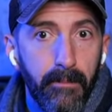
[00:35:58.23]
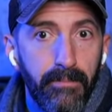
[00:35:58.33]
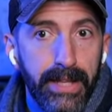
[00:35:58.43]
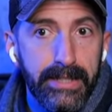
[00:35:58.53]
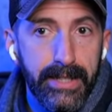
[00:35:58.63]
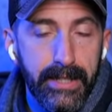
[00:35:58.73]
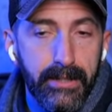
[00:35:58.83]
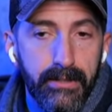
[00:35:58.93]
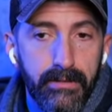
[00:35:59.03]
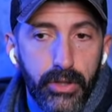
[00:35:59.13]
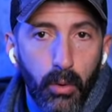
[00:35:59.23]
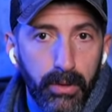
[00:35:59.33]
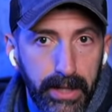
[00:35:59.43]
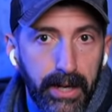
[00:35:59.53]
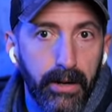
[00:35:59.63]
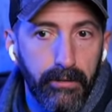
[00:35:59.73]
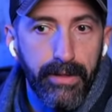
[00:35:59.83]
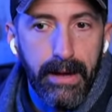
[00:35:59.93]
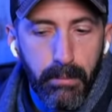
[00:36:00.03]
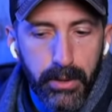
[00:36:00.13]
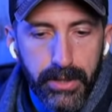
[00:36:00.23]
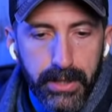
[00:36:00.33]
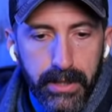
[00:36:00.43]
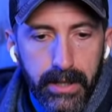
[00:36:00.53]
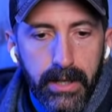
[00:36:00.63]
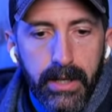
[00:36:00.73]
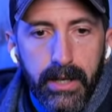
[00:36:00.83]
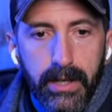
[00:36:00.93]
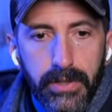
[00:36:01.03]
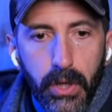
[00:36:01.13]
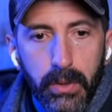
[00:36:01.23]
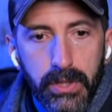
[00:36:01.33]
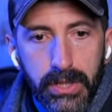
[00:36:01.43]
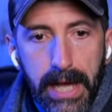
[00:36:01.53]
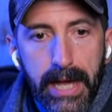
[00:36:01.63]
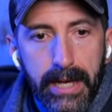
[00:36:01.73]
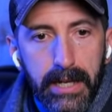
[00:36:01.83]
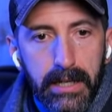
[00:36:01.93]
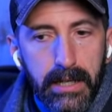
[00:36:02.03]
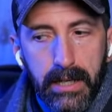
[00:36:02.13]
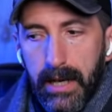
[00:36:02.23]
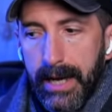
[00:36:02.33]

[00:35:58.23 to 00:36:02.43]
They didn't start with caring for that person. And so instead, I